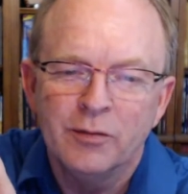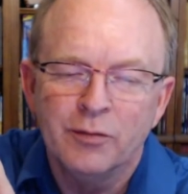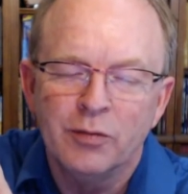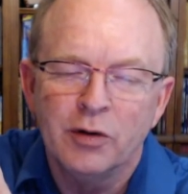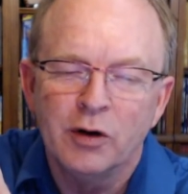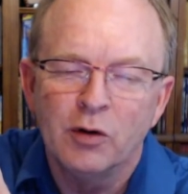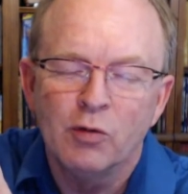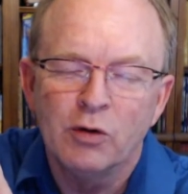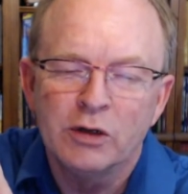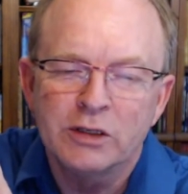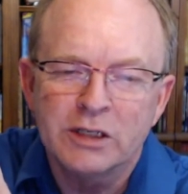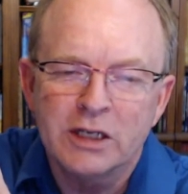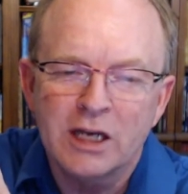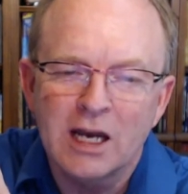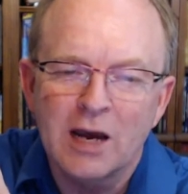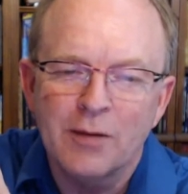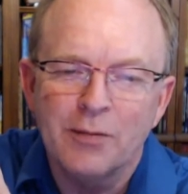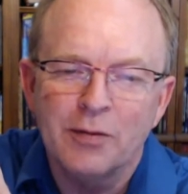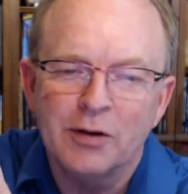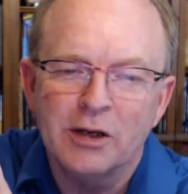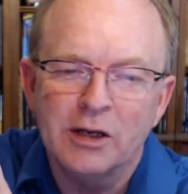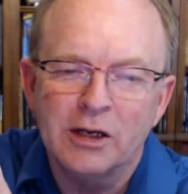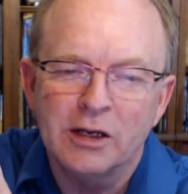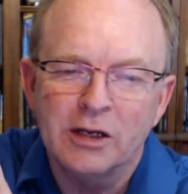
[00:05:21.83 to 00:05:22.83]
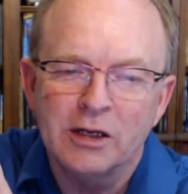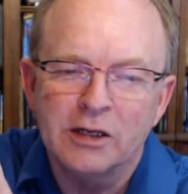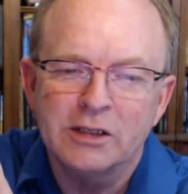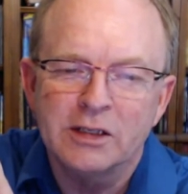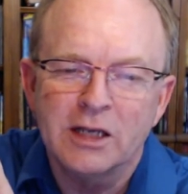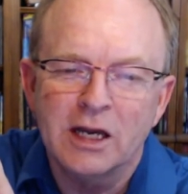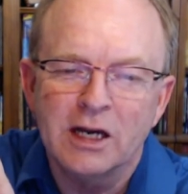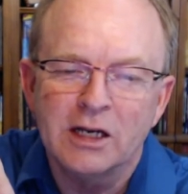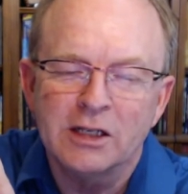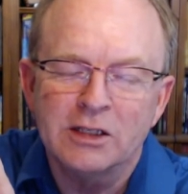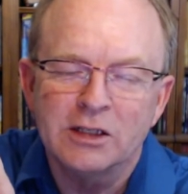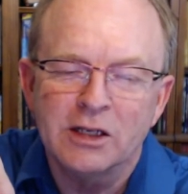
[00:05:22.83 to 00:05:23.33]
But what's happening is,
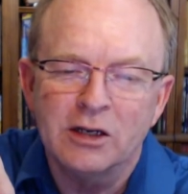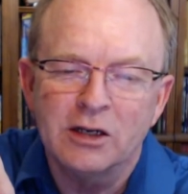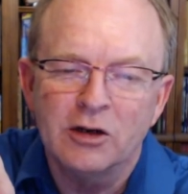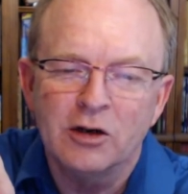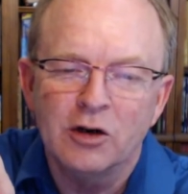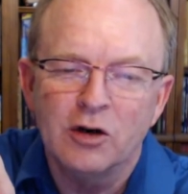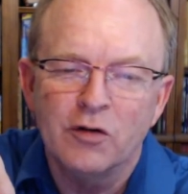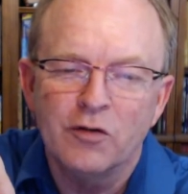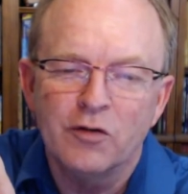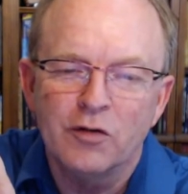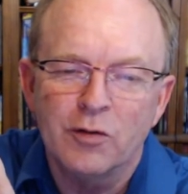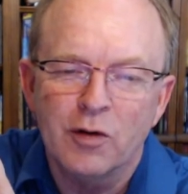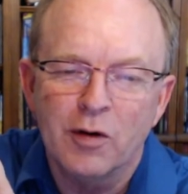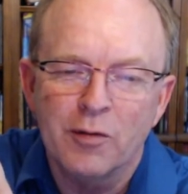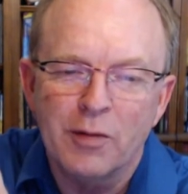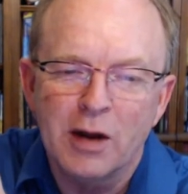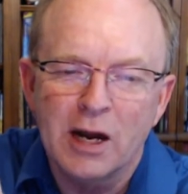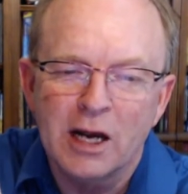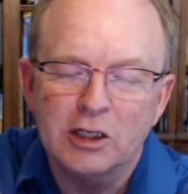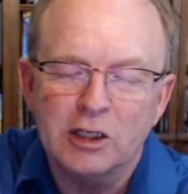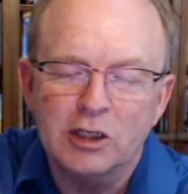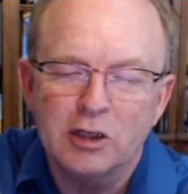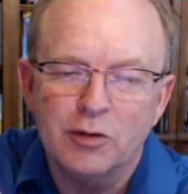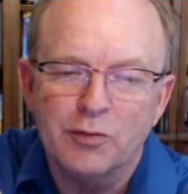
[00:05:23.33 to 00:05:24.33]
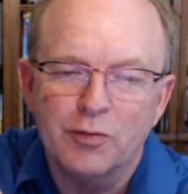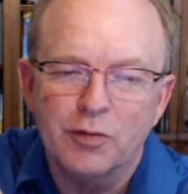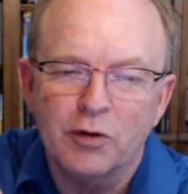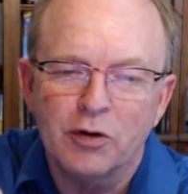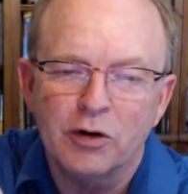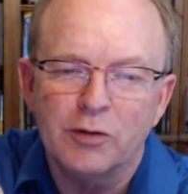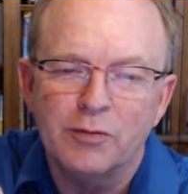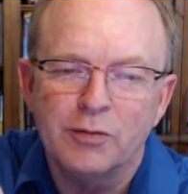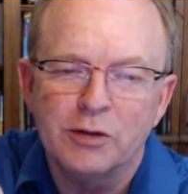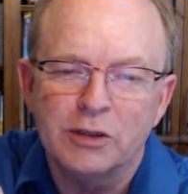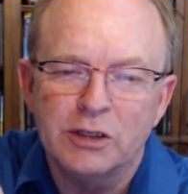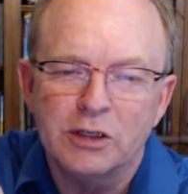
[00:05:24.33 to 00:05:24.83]
as I go from a maximally
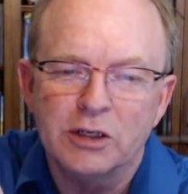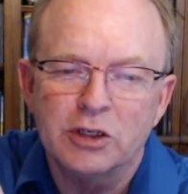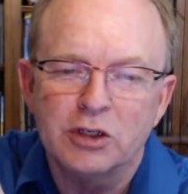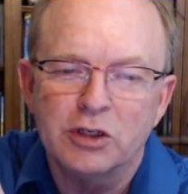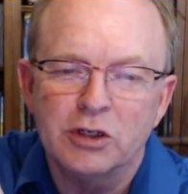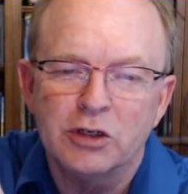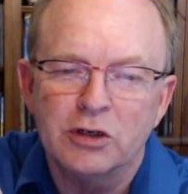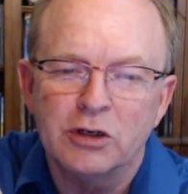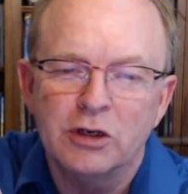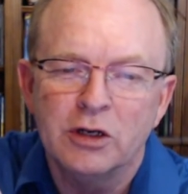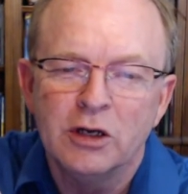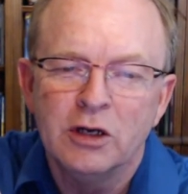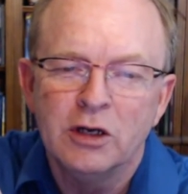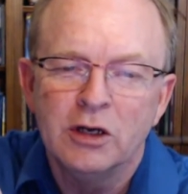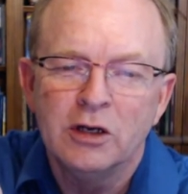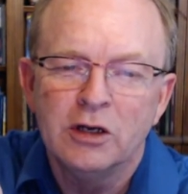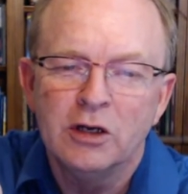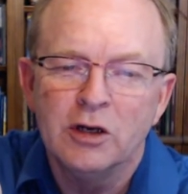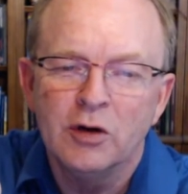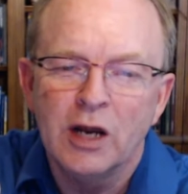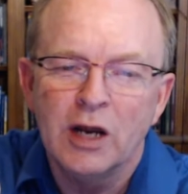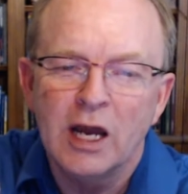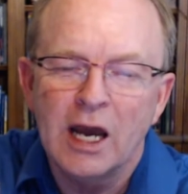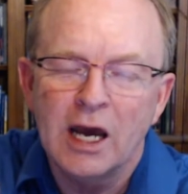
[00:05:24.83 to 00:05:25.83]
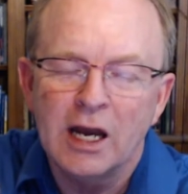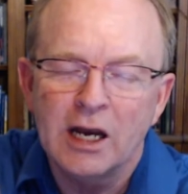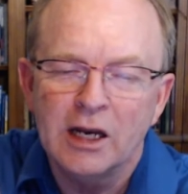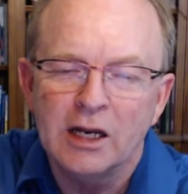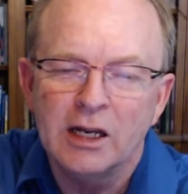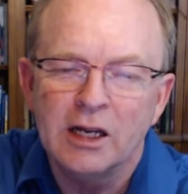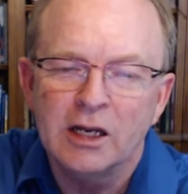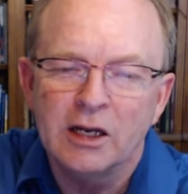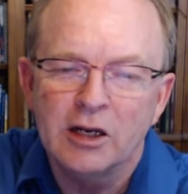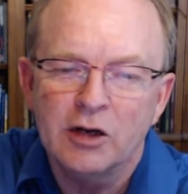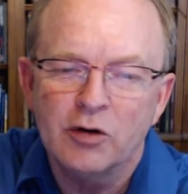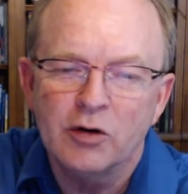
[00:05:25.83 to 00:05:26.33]
pronate position to
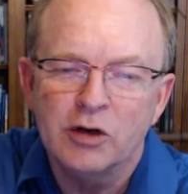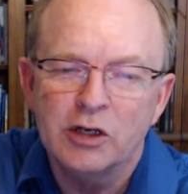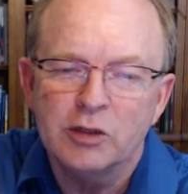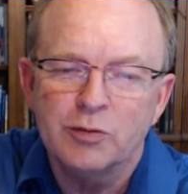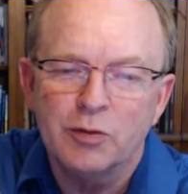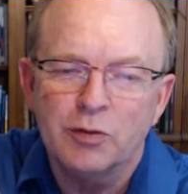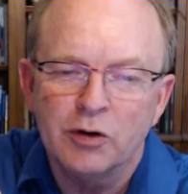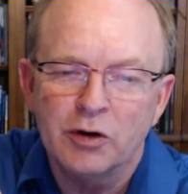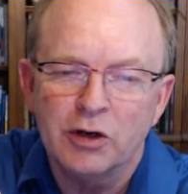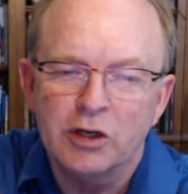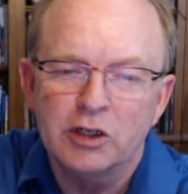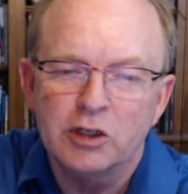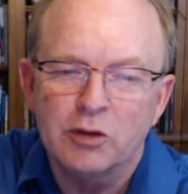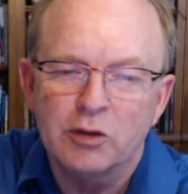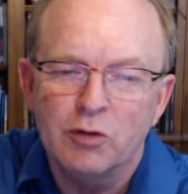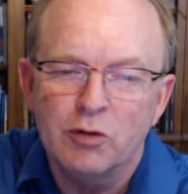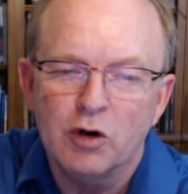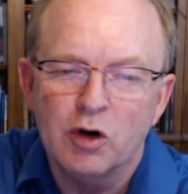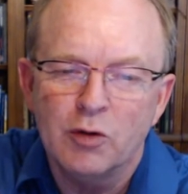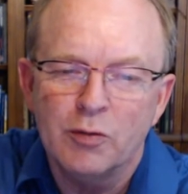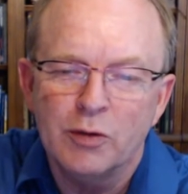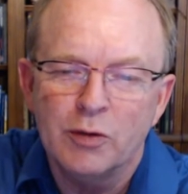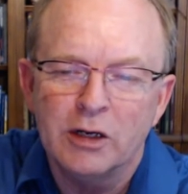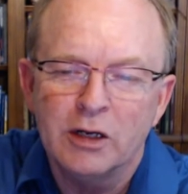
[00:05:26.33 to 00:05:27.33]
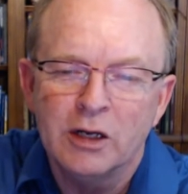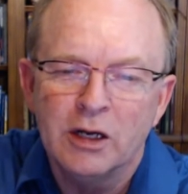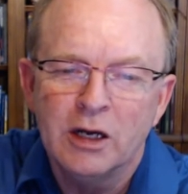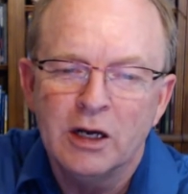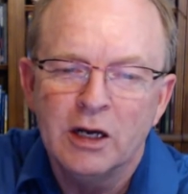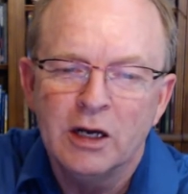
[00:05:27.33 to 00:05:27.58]
adding increased pronation moment,